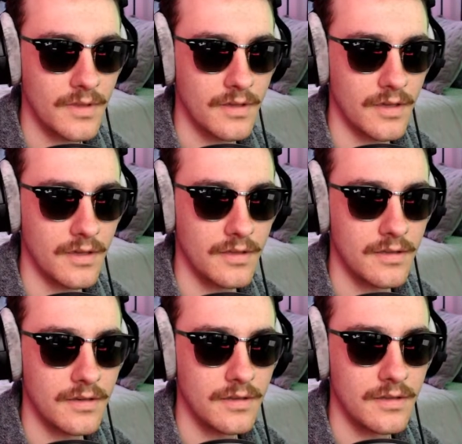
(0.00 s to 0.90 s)
Okay.
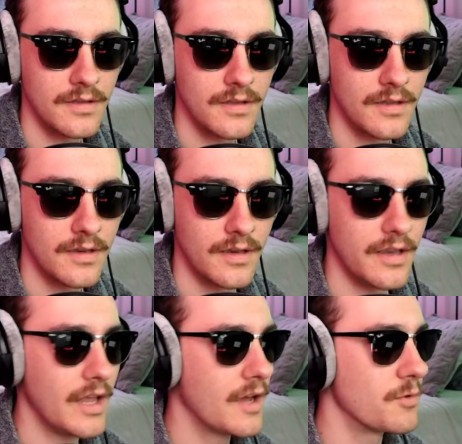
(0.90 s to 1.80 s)

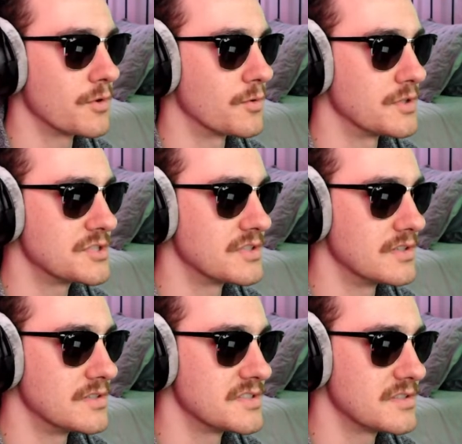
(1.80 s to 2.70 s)
Now the
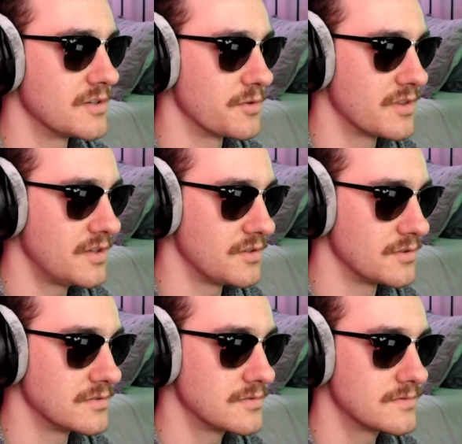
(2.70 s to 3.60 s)
question is... Oh, thank you.